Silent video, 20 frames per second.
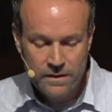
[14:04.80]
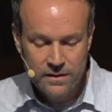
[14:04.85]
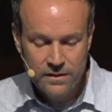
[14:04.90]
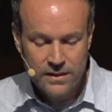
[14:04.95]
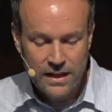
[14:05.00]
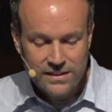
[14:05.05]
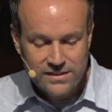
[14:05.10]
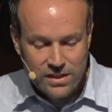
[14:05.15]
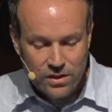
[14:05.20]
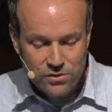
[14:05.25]

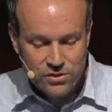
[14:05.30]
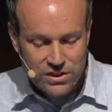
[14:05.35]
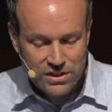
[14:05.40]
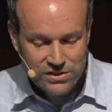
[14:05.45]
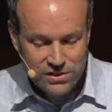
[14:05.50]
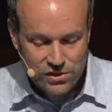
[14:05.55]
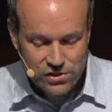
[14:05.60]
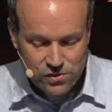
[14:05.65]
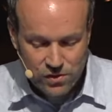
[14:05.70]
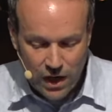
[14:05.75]
That's how Jesus
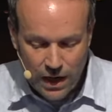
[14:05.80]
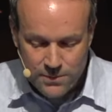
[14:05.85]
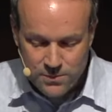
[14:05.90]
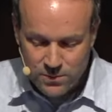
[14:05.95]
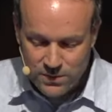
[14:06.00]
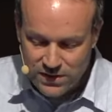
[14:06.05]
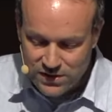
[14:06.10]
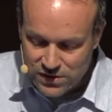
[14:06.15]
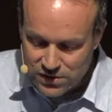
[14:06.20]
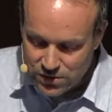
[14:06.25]
describes what
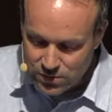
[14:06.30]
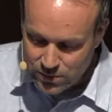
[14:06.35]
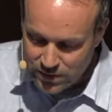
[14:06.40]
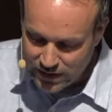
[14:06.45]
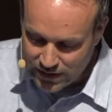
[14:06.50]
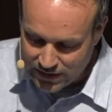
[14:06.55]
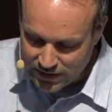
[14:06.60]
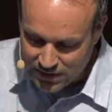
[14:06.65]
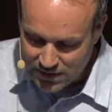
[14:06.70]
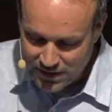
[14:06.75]
he's
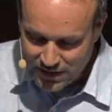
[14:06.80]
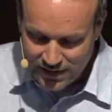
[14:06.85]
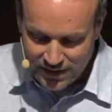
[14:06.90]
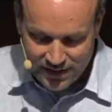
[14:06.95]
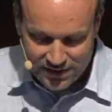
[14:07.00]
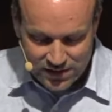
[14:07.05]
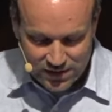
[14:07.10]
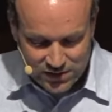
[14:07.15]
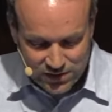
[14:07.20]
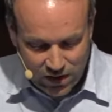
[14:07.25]
doing.
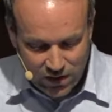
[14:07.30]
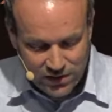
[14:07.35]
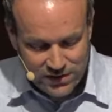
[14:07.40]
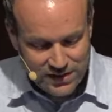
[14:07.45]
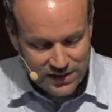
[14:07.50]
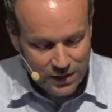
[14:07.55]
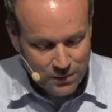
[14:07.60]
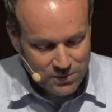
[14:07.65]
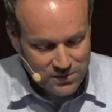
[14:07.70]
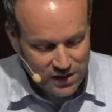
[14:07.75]
He's
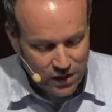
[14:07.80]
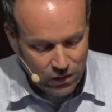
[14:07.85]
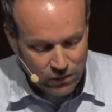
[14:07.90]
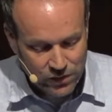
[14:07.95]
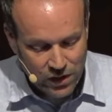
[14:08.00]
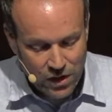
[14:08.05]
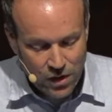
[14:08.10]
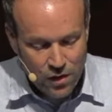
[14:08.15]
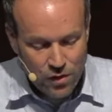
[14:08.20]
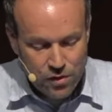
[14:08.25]
exalting himself.
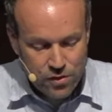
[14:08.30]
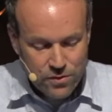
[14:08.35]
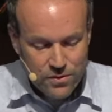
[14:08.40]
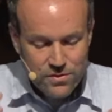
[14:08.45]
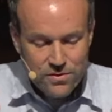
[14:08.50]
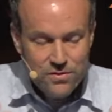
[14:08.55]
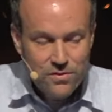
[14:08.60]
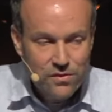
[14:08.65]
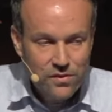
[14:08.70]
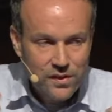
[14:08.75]

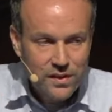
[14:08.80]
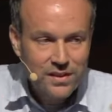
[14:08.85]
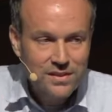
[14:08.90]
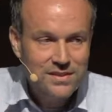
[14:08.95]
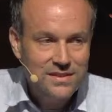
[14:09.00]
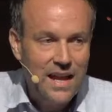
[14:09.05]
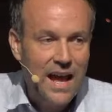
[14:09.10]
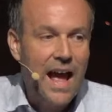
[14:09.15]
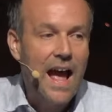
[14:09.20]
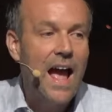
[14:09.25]
Through
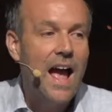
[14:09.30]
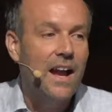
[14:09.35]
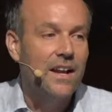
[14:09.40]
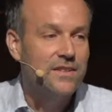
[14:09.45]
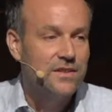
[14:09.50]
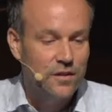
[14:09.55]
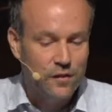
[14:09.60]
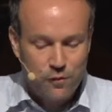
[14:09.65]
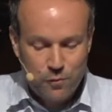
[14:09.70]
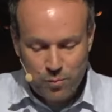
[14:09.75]
this
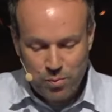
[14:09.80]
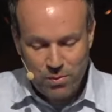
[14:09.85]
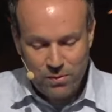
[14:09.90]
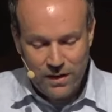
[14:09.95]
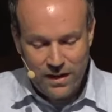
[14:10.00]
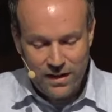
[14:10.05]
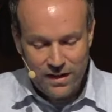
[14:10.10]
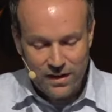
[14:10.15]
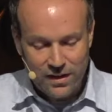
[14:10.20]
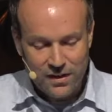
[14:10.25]
act of
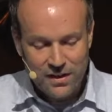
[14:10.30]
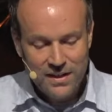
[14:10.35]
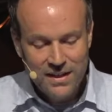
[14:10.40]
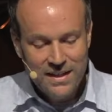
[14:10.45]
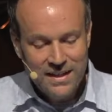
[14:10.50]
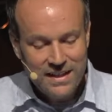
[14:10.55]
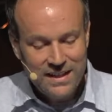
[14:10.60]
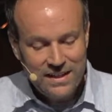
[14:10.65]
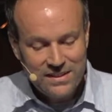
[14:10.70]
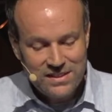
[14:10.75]
prayer,
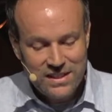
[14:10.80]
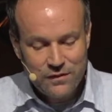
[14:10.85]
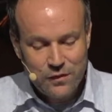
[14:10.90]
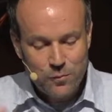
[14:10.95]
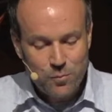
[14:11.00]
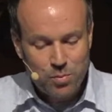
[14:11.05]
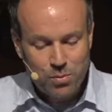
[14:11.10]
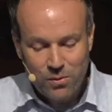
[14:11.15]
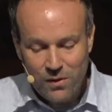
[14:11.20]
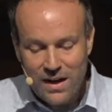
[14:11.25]
he isn't even
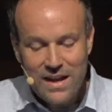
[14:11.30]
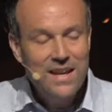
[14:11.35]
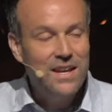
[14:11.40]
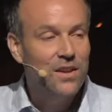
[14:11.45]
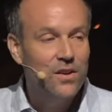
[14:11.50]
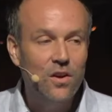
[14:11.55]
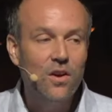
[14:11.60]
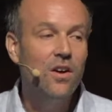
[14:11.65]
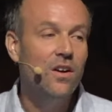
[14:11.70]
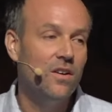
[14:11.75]
praying
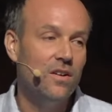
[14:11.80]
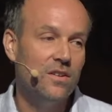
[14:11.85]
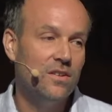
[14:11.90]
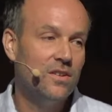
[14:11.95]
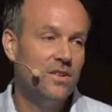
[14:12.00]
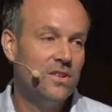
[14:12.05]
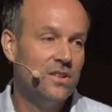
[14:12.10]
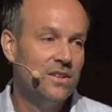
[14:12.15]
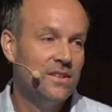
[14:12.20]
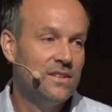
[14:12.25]
at
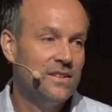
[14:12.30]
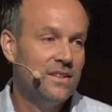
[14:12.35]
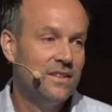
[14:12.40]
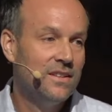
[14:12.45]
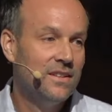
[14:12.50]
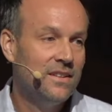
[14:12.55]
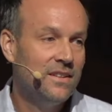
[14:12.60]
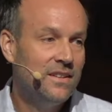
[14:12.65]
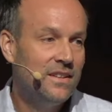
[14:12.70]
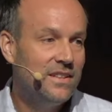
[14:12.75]
all.
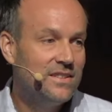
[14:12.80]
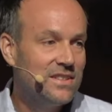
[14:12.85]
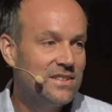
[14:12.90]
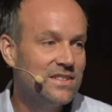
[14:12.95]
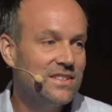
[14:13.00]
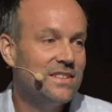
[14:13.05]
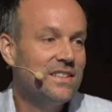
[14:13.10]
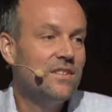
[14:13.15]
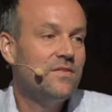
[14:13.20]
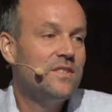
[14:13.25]
He's just
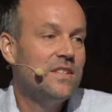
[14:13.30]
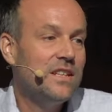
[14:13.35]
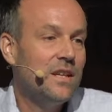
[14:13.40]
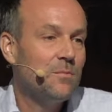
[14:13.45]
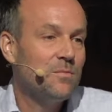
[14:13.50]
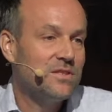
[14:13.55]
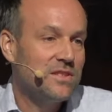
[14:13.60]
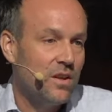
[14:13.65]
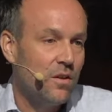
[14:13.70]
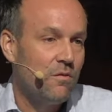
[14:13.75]
lifting
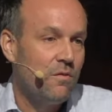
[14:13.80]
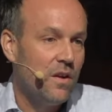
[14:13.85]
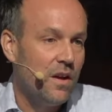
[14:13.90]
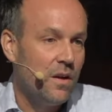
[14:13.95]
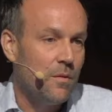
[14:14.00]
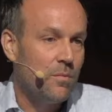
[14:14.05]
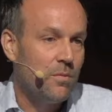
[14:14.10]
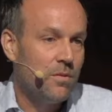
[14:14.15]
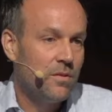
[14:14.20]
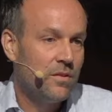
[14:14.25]
himself
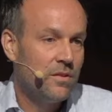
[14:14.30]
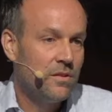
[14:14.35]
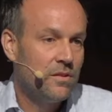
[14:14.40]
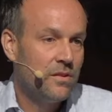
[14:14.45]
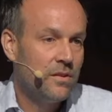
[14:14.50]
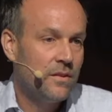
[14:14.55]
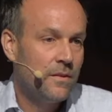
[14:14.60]
up.